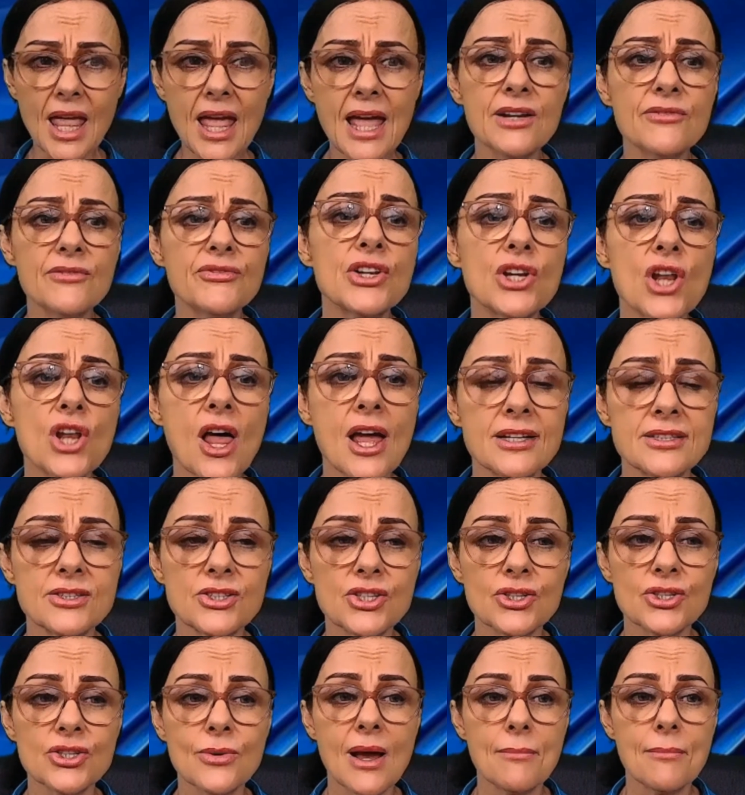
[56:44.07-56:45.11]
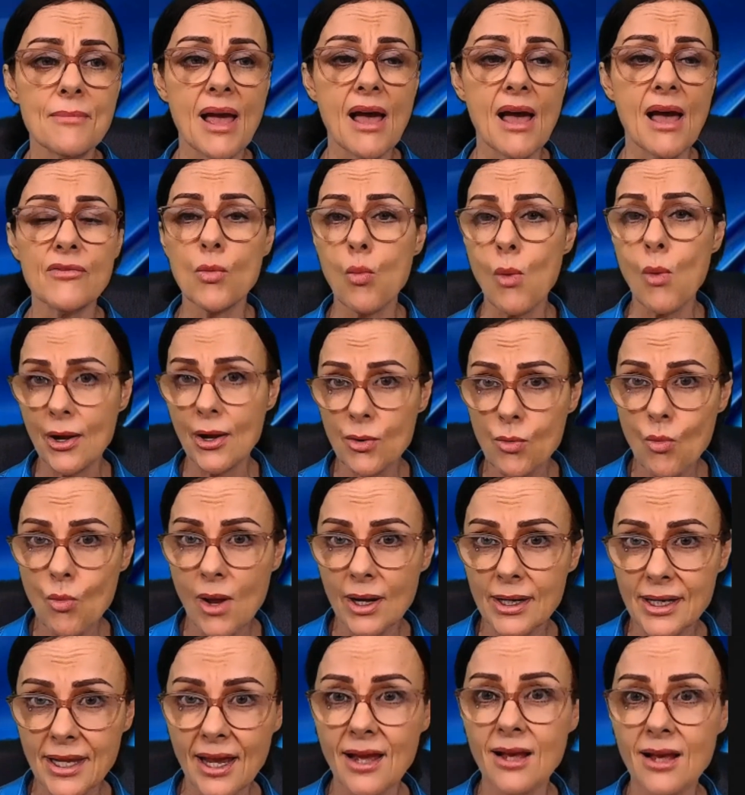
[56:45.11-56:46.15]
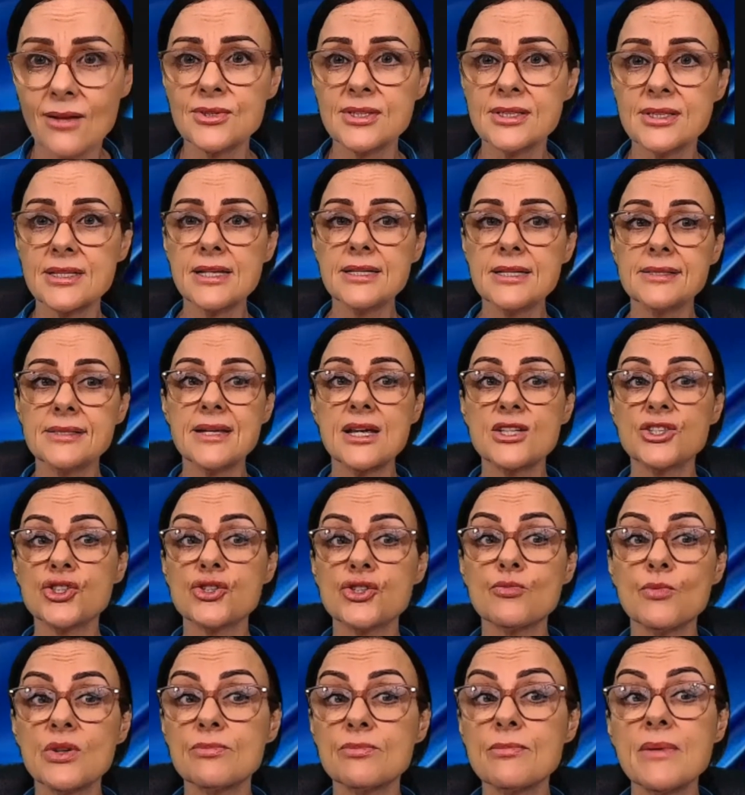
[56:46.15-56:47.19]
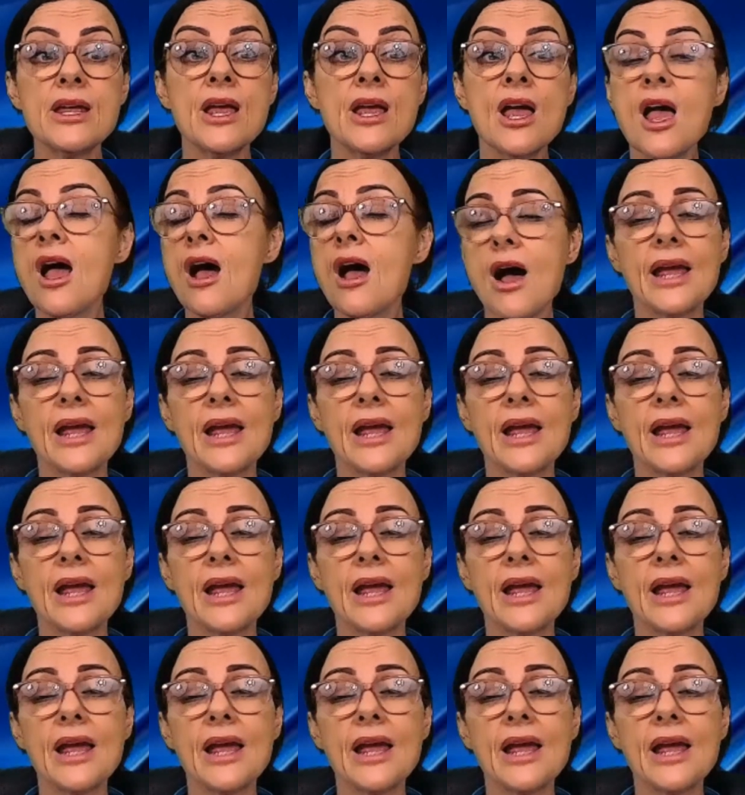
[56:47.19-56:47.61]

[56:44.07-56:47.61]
And if you'd like to have a one-on-one counselling session with me,